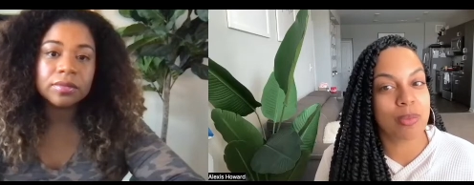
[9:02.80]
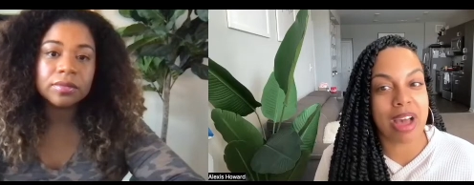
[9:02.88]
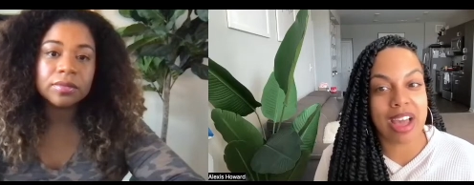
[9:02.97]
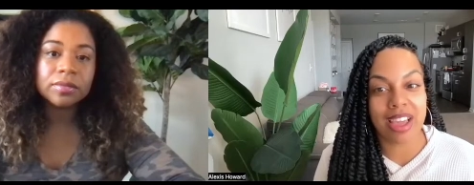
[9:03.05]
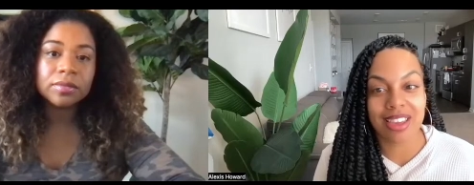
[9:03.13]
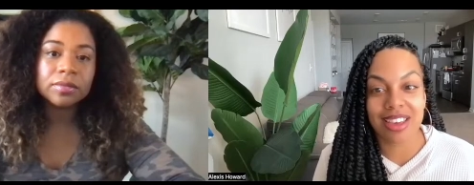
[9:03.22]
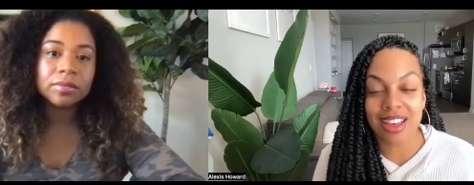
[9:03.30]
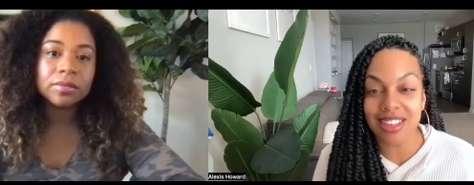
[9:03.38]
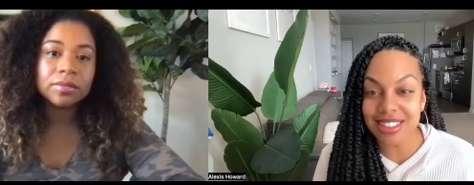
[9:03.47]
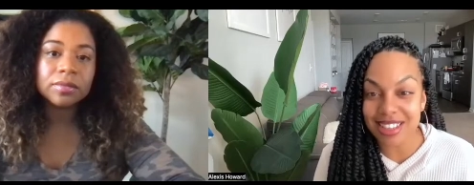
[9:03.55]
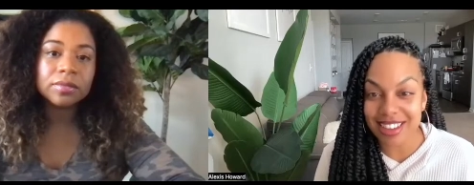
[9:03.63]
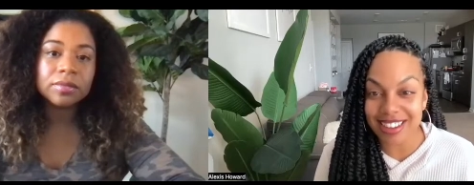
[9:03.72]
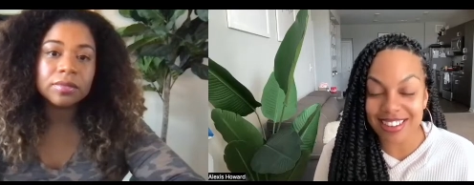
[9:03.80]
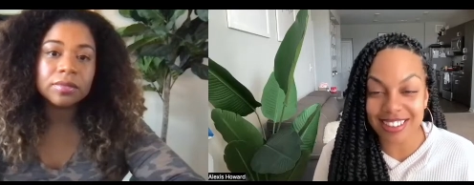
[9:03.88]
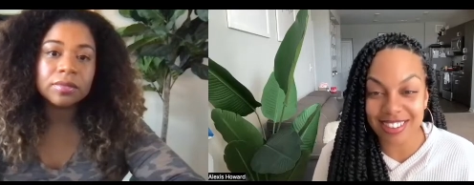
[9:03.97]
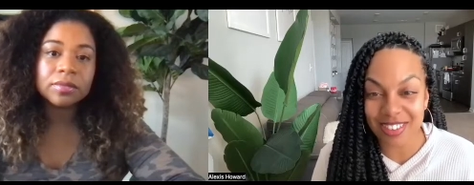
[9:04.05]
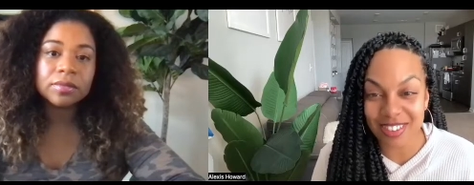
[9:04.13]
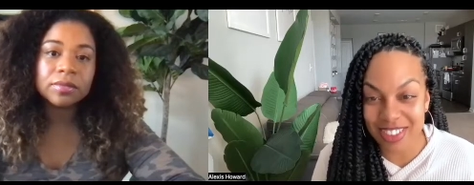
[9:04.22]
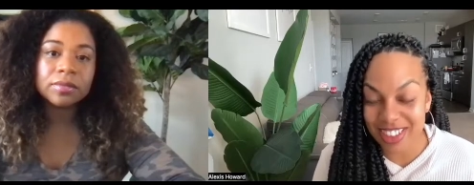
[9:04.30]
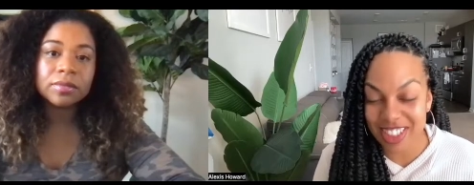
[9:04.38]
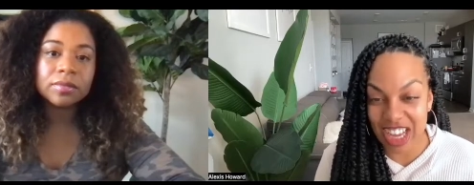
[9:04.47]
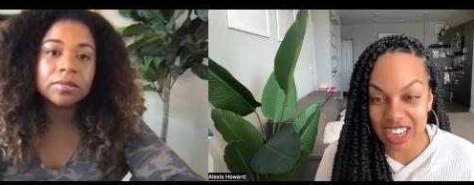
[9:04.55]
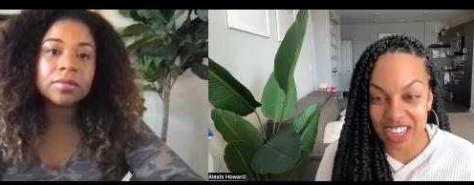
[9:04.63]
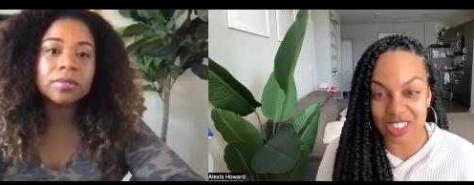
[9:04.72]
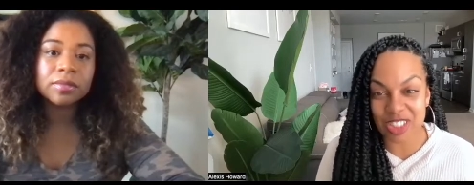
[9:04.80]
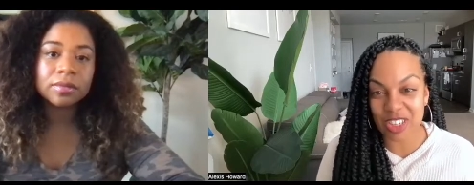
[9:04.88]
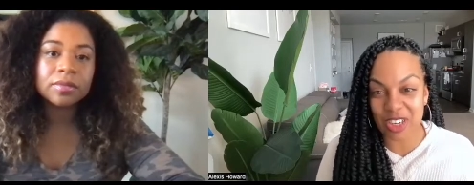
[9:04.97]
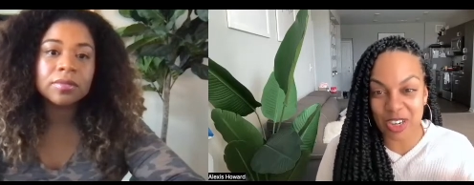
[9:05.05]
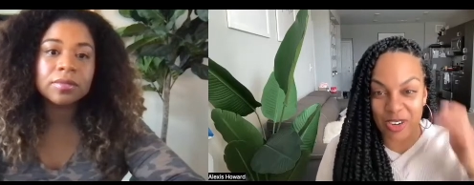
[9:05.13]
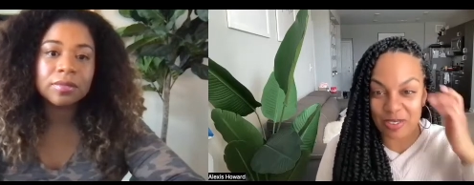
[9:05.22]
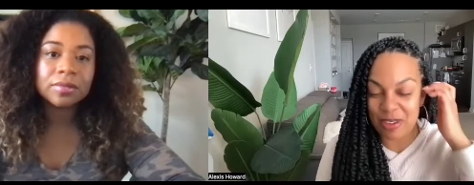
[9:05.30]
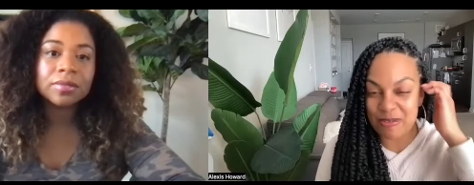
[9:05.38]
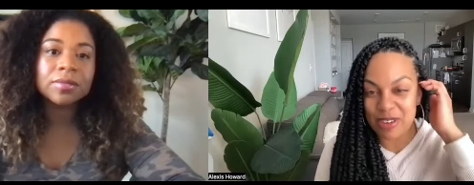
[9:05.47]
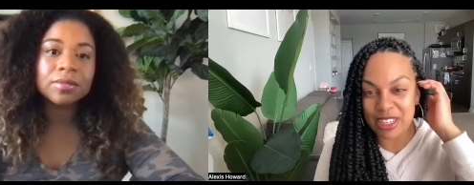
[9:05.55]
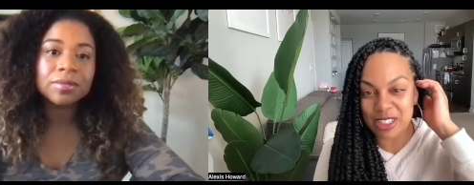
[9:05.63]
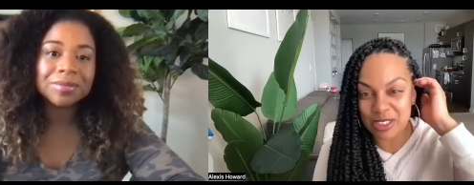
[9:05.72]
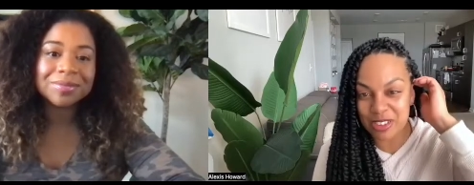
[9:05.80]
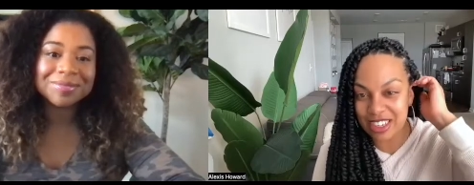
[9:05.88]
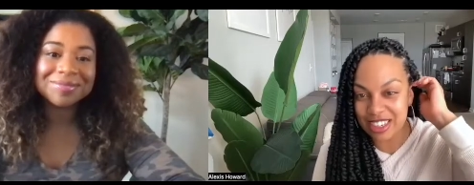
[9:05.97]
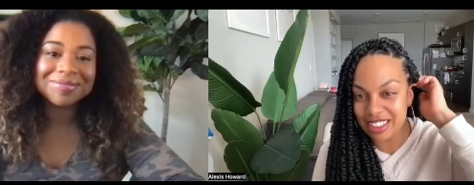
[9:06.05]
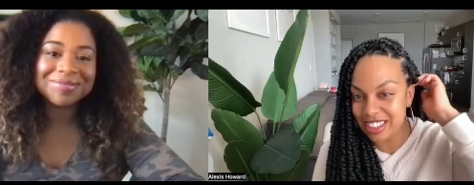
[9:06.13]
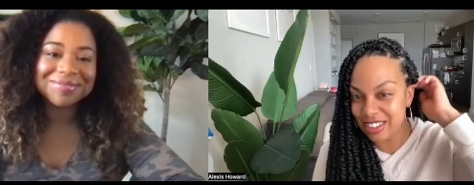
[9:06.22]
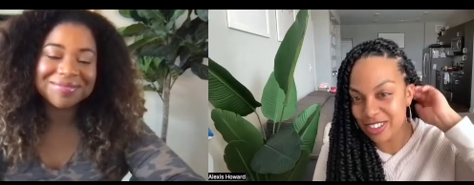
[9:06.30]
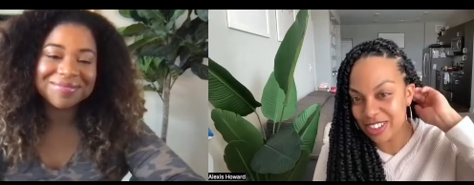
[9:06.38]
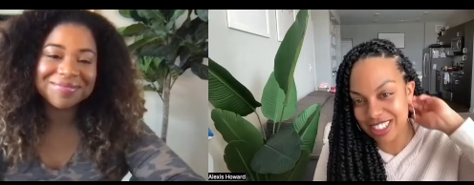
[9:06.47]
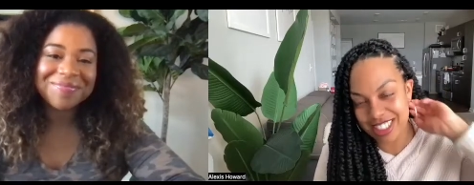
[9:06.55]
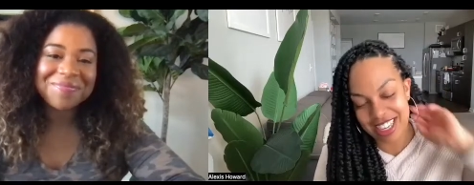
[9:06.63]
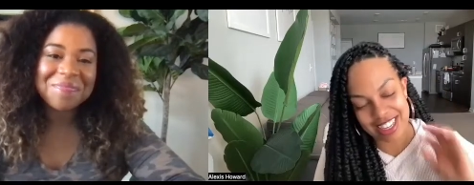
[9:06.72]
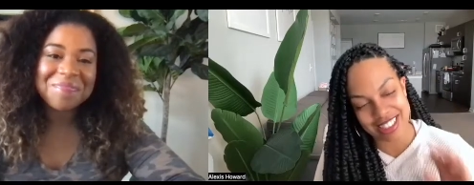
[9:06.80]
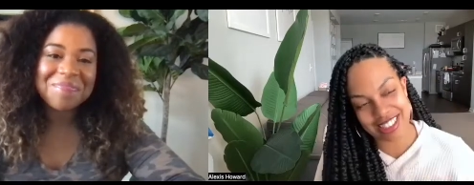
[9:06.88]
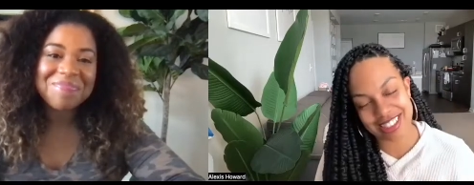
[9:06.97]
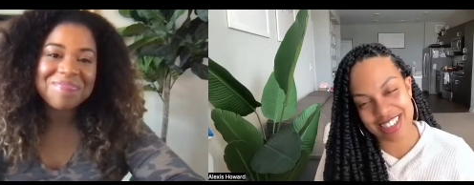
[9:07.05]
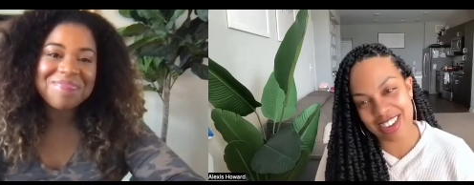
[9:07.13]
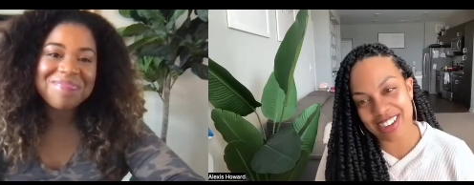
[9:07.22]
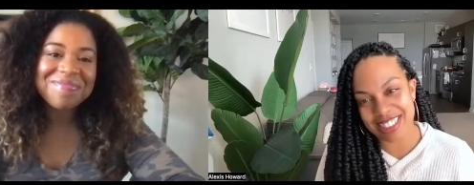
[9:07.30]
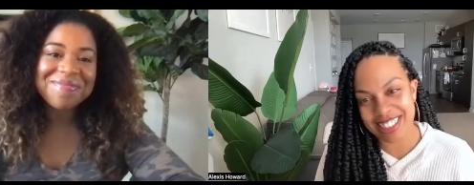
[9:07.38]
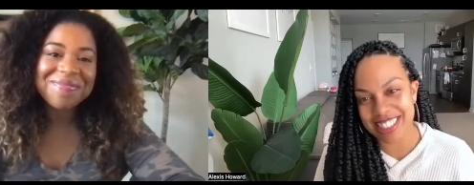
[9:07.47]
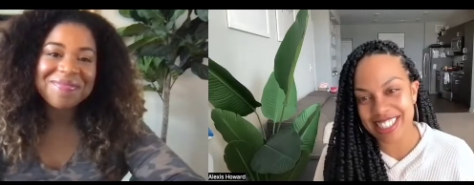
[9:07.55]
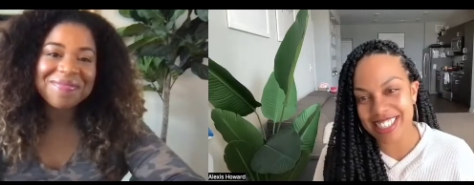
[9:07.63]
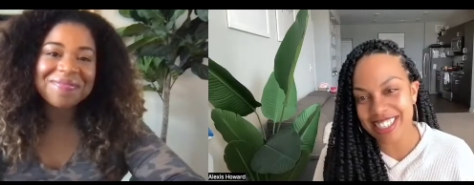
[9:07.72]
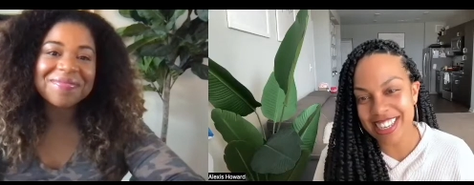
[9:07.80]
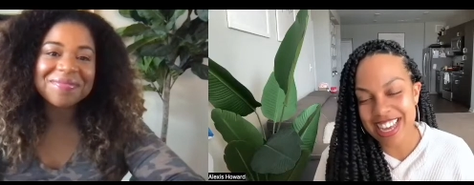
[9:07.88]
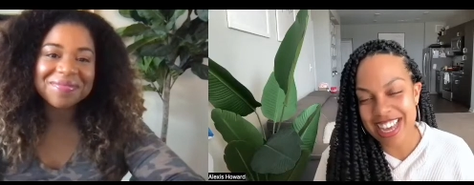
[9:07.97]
Speaker 1: my cousin, which shout out to her, my best friend, love her to death. Shout out to T.